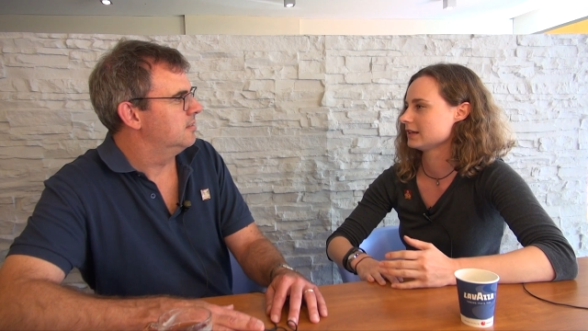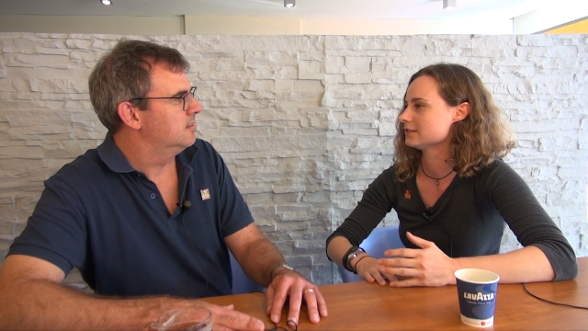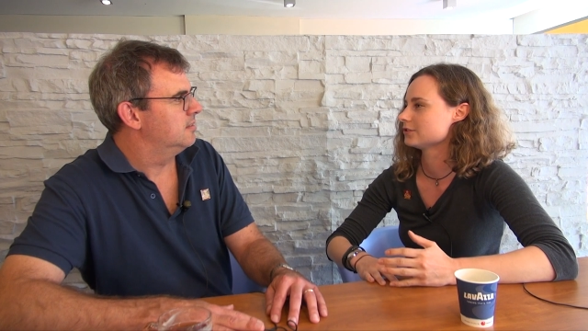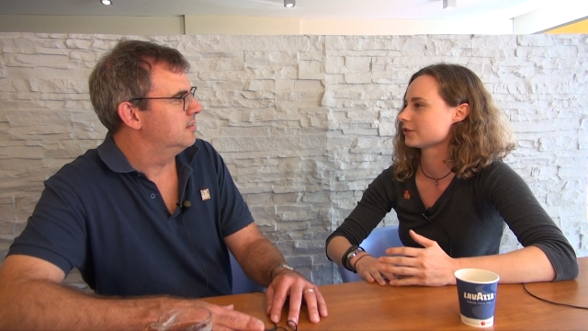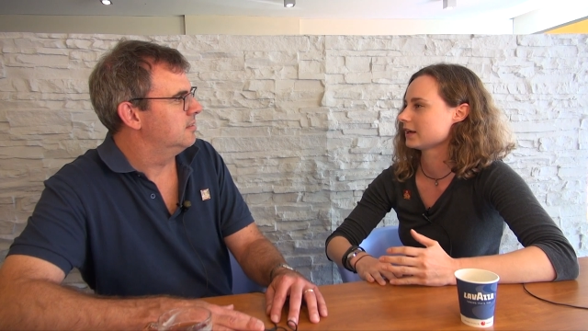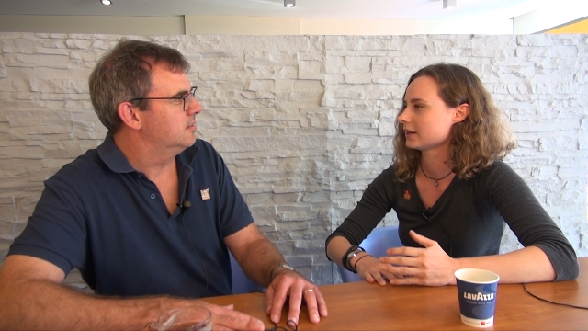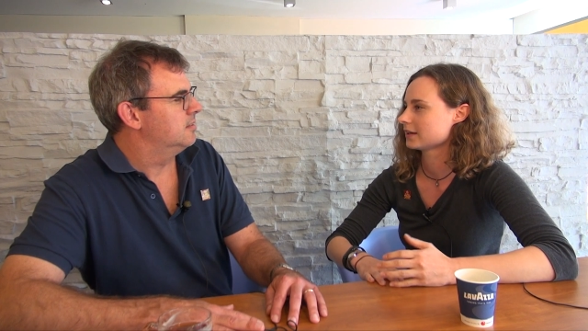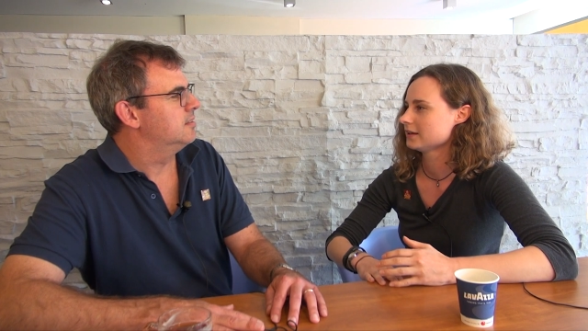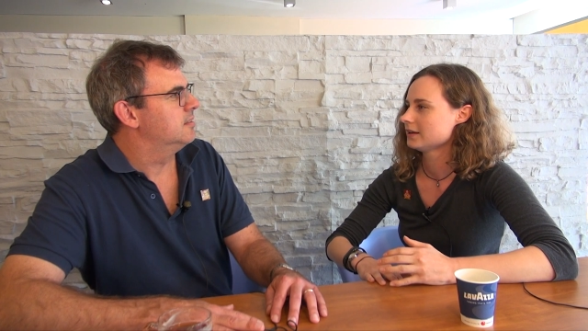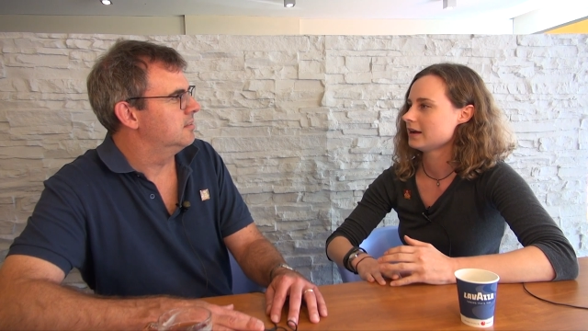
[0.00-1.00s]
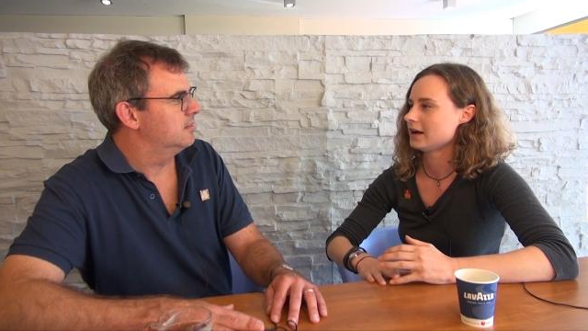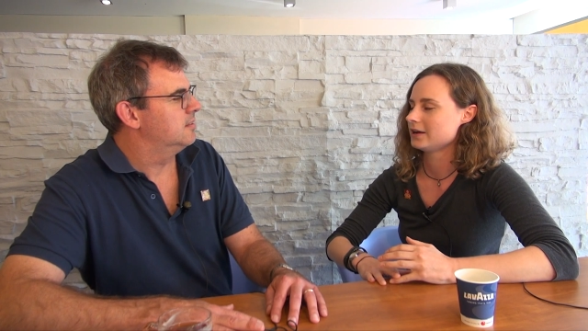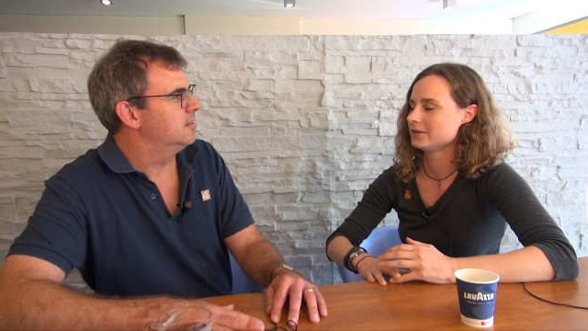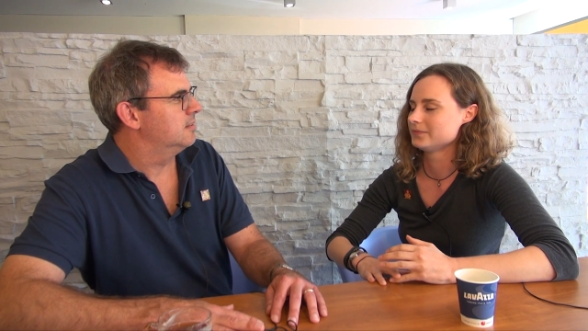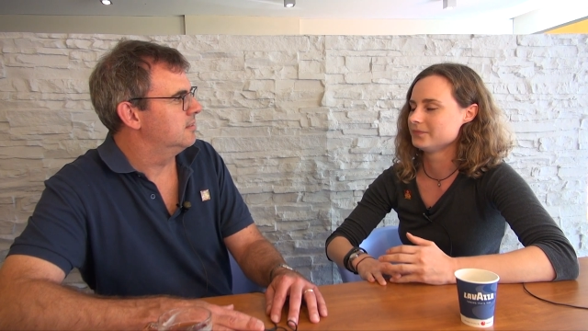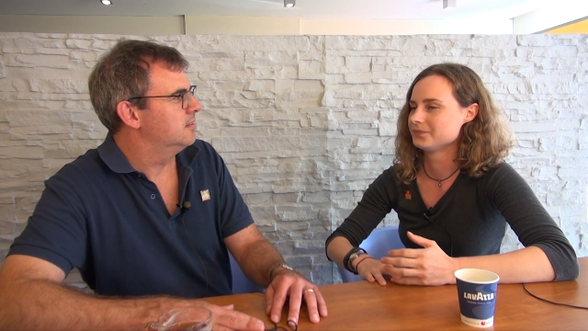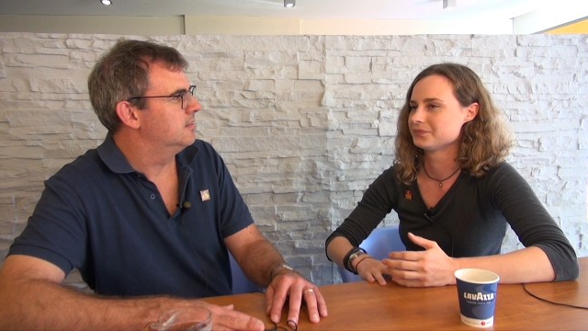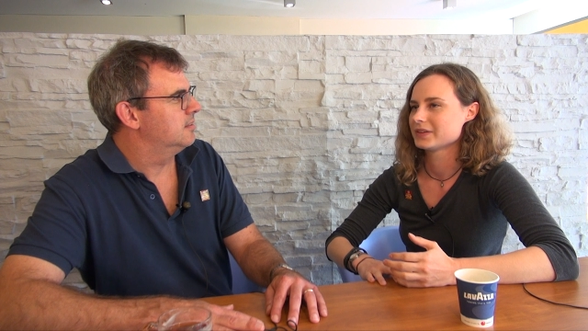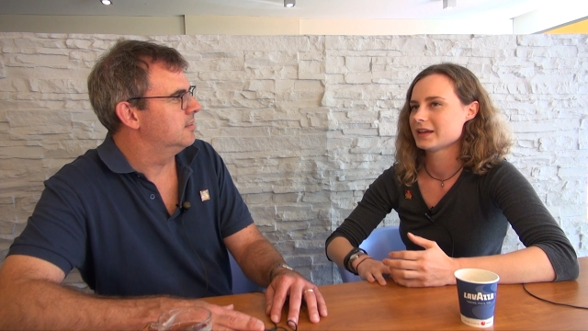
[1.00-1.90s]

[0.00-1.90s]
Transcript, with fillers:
Speaker 1: clean to drink. Um,